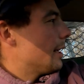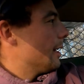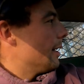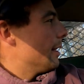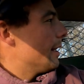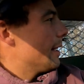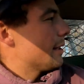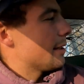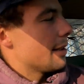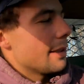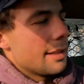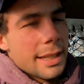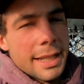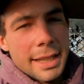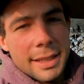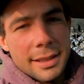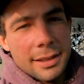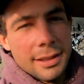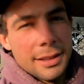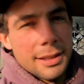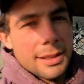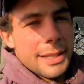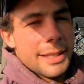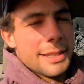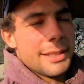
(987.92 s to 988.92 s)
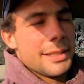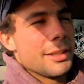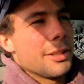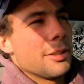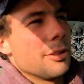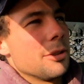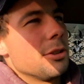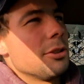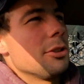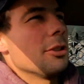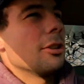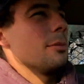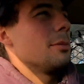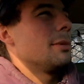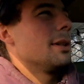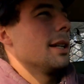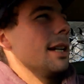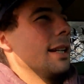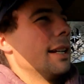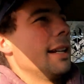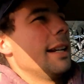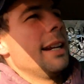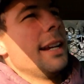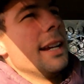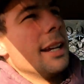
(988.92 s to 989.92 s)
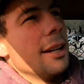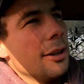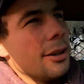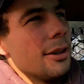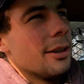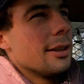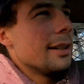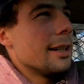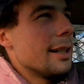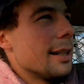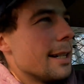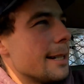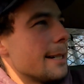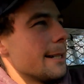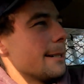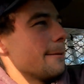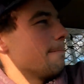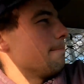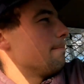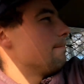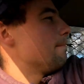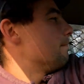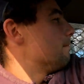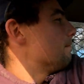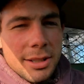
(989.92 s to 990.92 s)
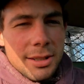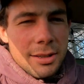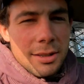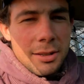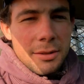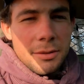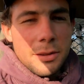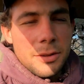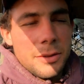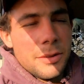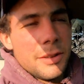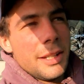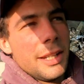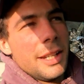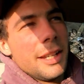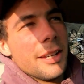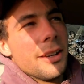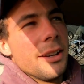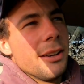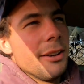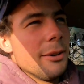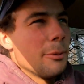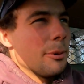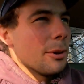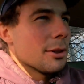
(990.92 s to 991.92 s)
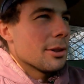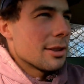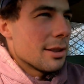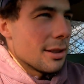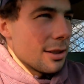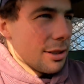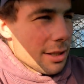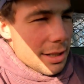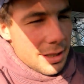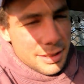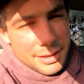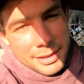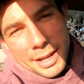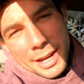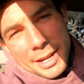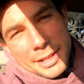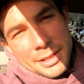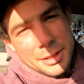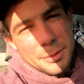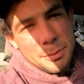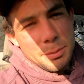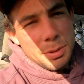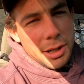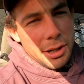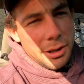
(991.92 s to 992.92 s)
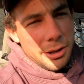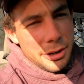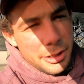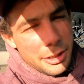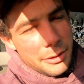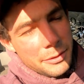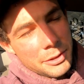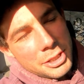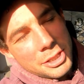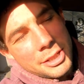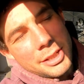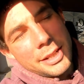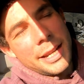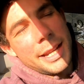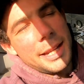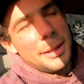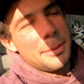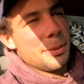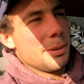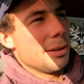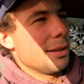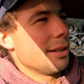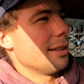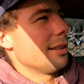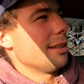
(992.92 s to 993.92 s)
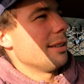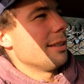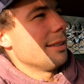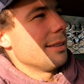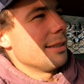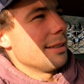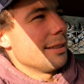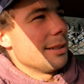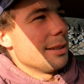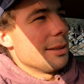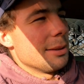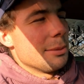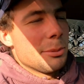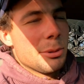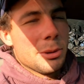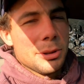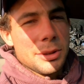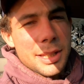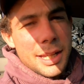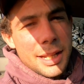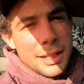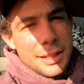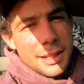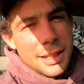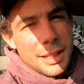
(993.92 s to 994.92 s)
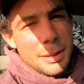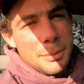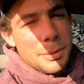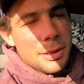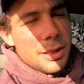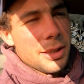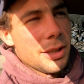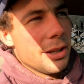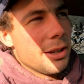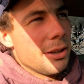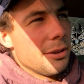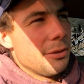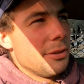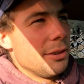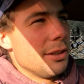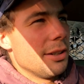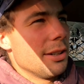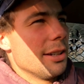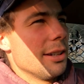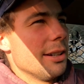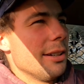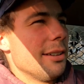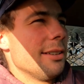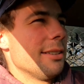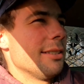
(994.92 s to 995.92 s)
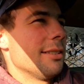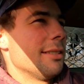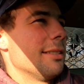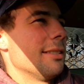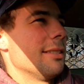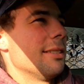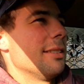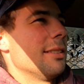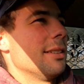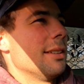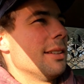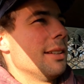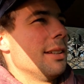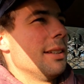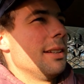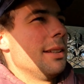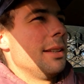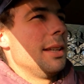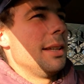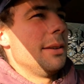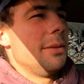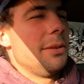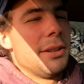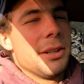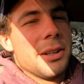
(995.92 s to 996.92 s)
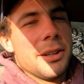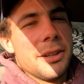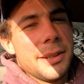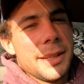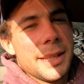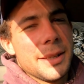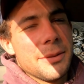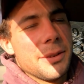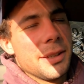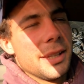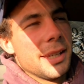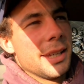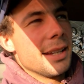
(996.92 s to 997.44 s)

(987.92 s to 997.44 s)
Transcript: no, that's a, that's a, that's a good job done now. Um, question of the video, what's the gestation period of a sheep? Put that down below if you know if you don't have